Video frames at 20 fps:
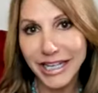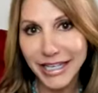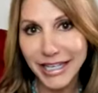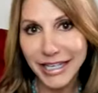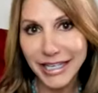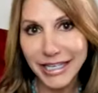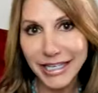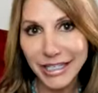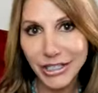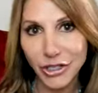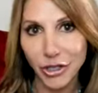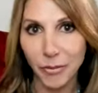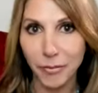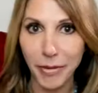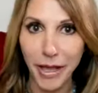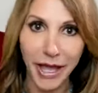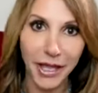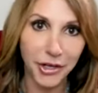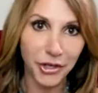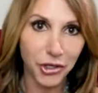kiss or
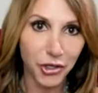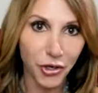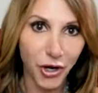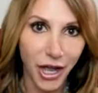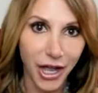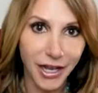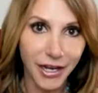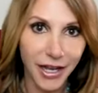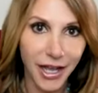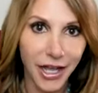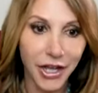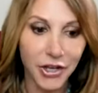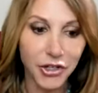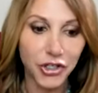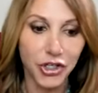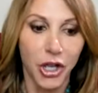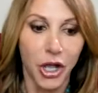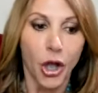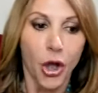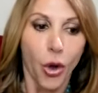batting your eyelash,
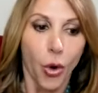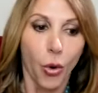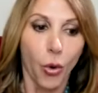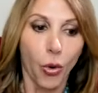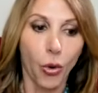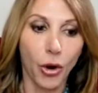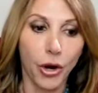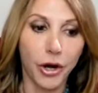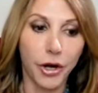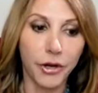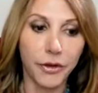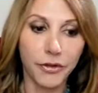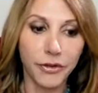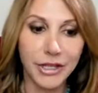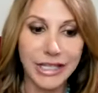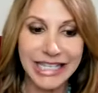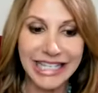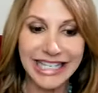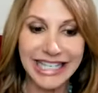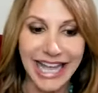or
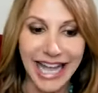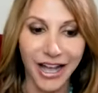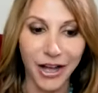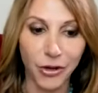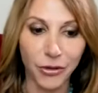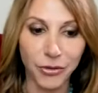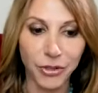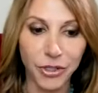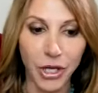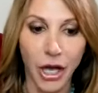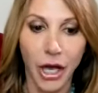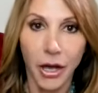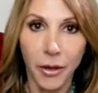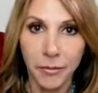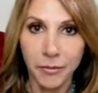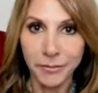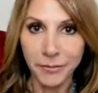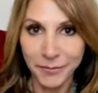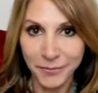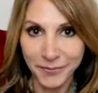the sound
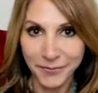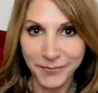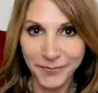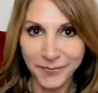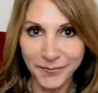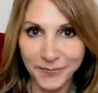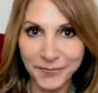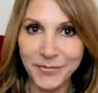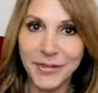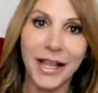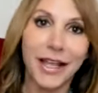mmm.